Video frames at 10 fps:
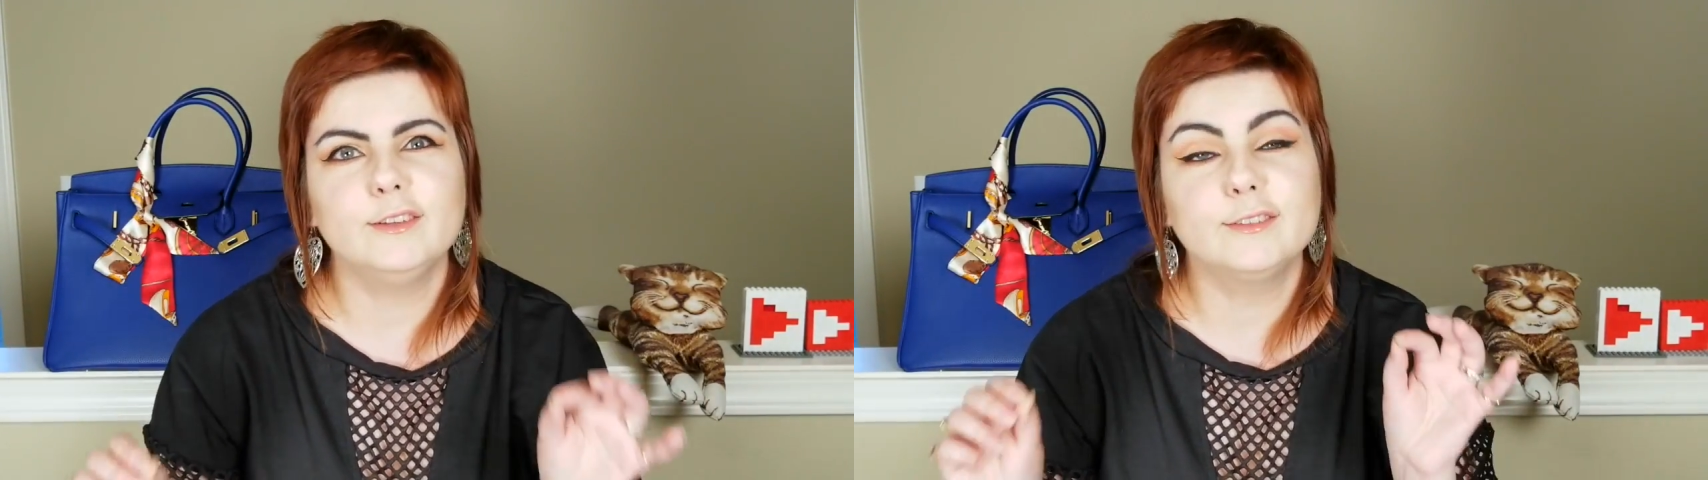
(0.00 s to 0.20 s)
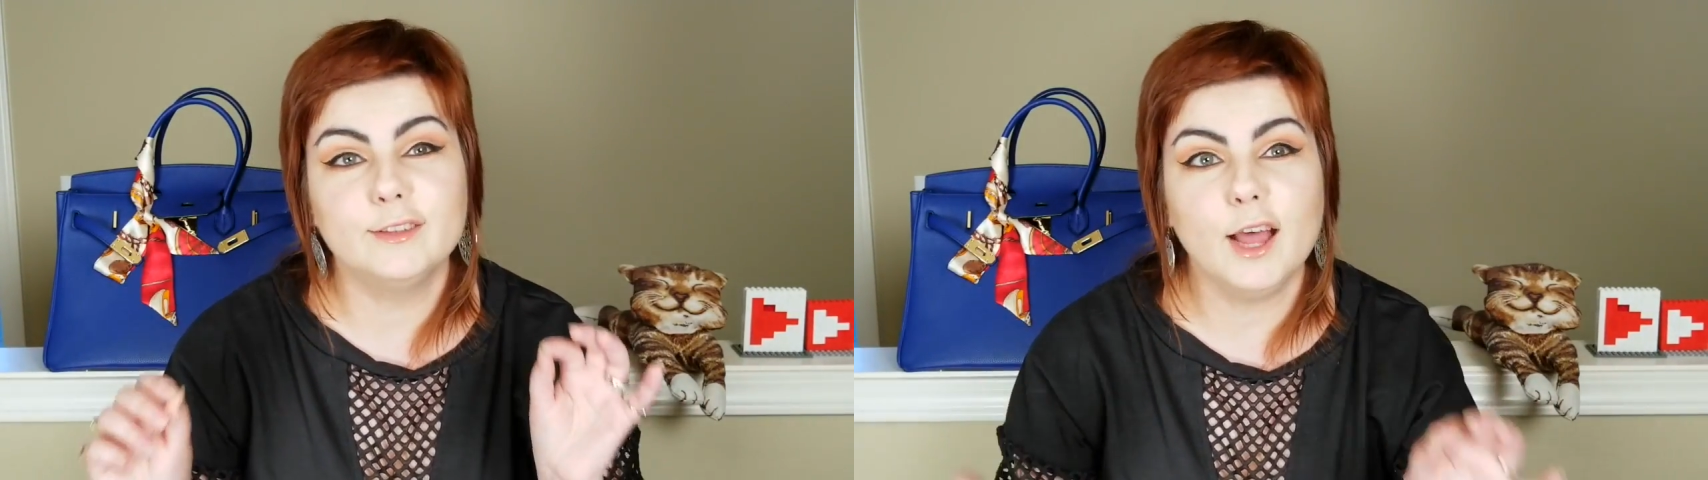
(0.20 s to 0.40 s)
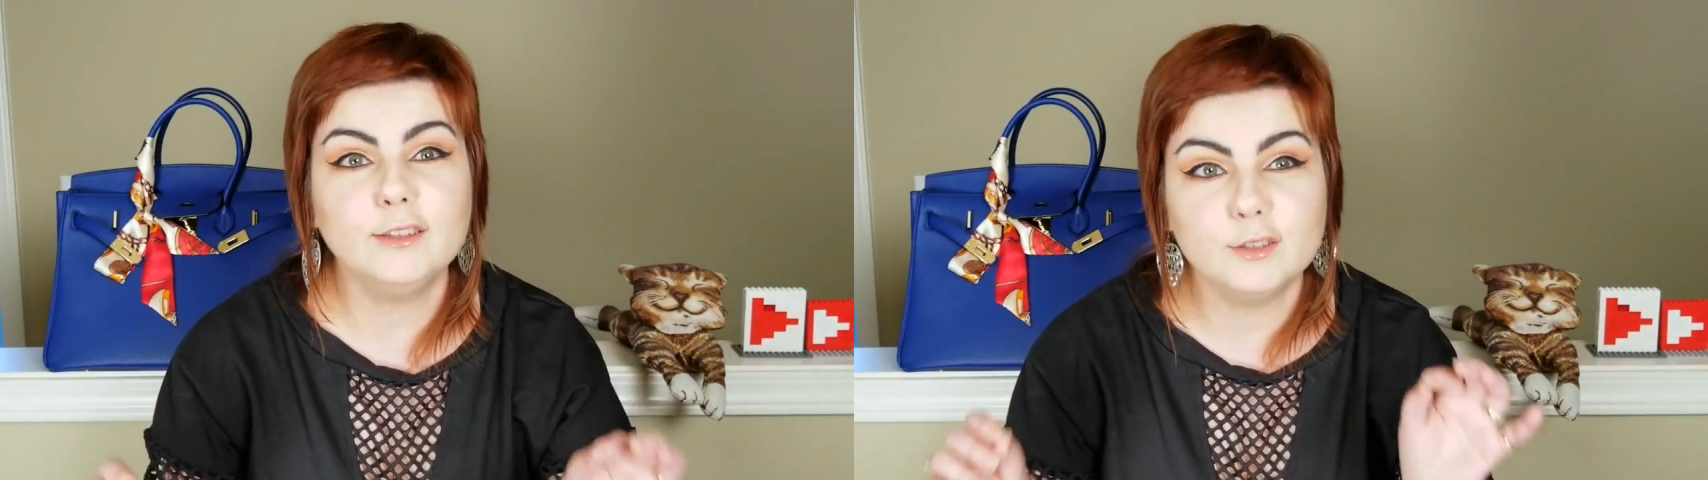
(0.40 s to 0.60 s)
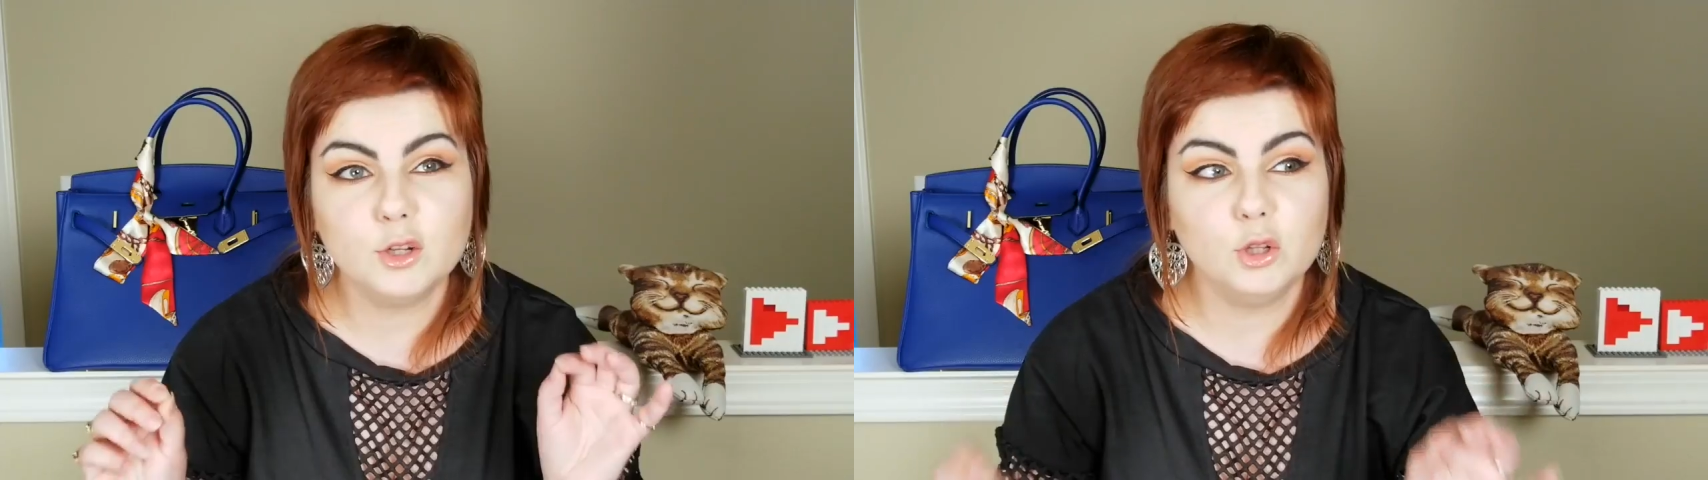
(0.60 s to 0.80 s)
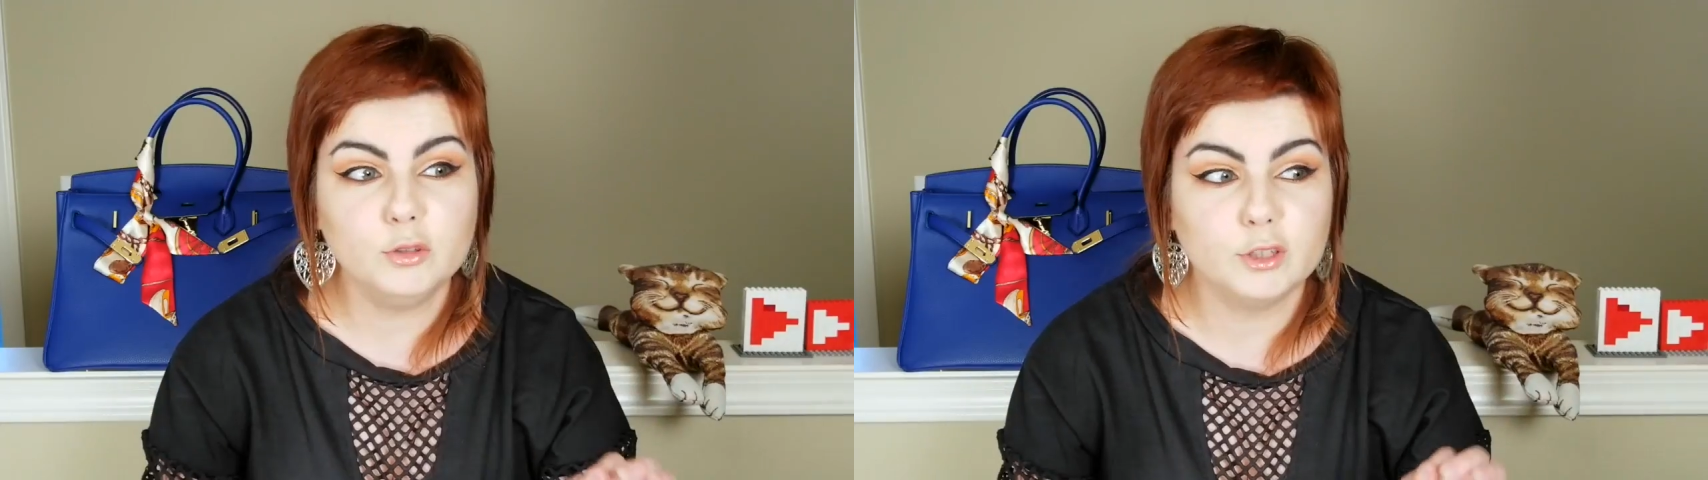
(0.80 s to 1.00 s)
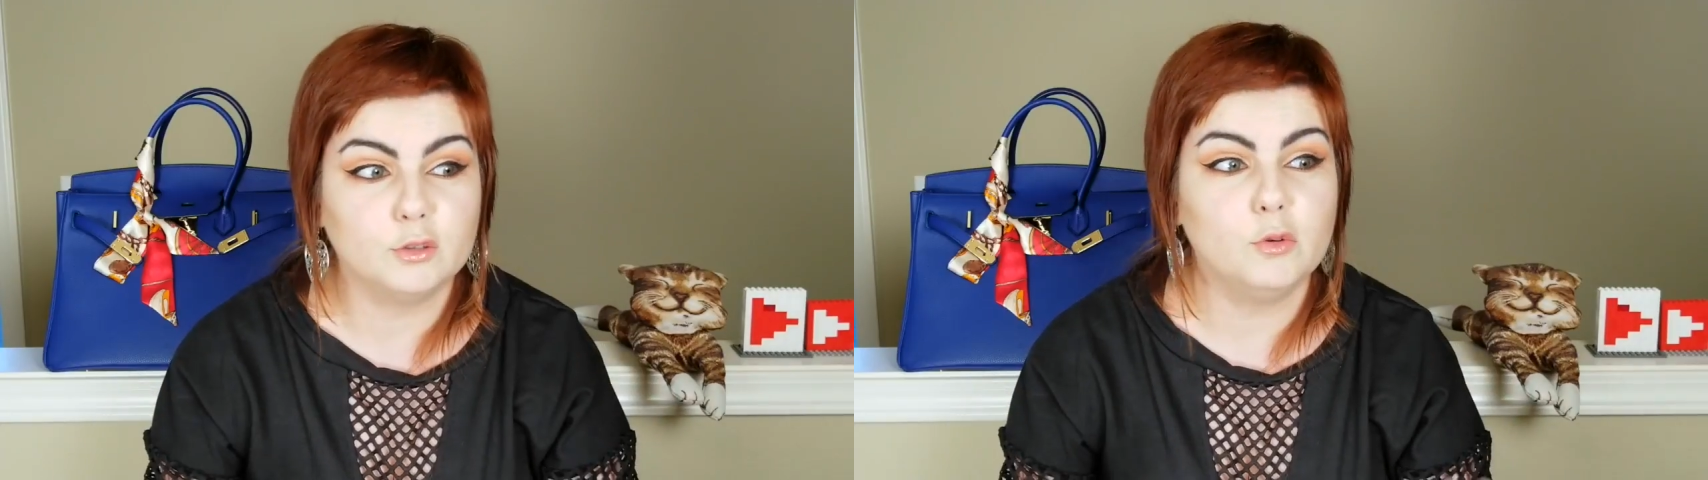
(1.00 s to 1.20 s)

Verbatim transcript: is not included,